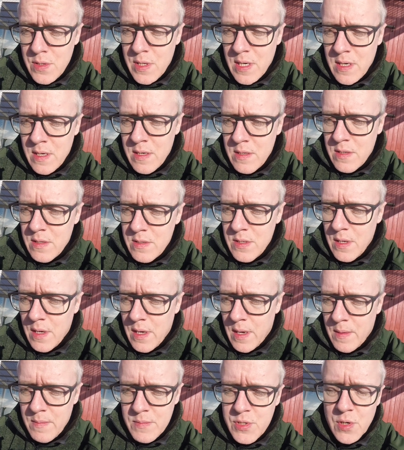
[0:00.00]
you can
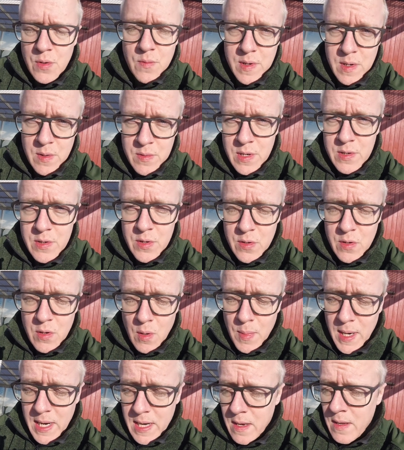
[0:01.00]
uh, turn around and you can
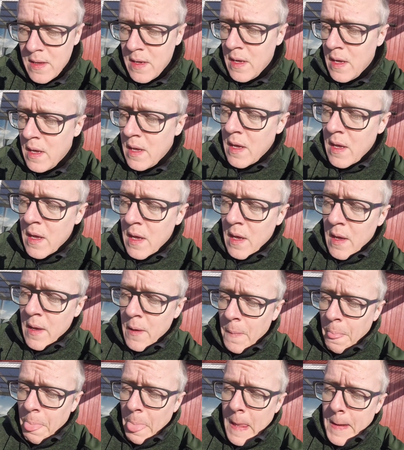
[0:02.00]
go back.
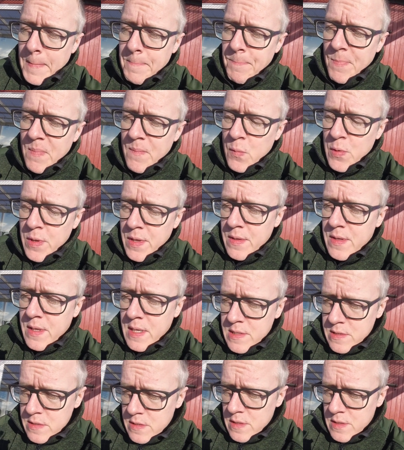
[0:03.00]
With a
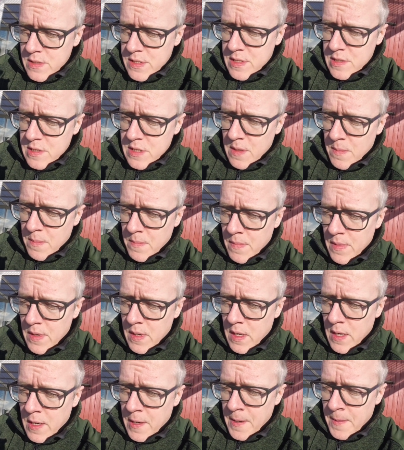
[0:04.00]
digital system,
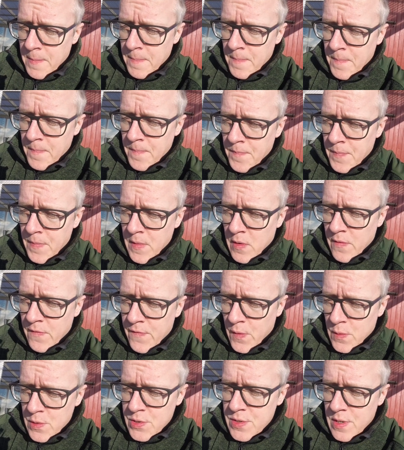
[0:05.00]
um,
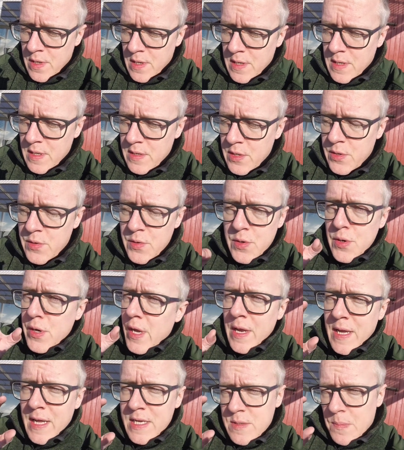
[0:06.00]
unfortunately, you, you
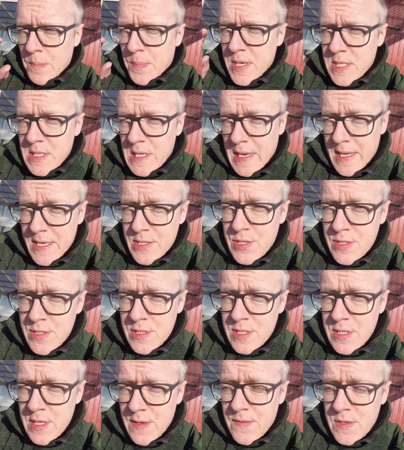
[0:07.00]
can get some
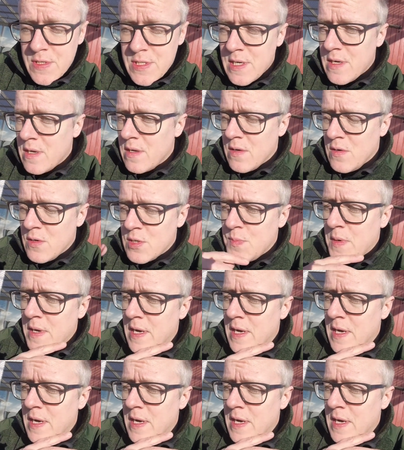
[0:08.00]
pixelations if the signal goes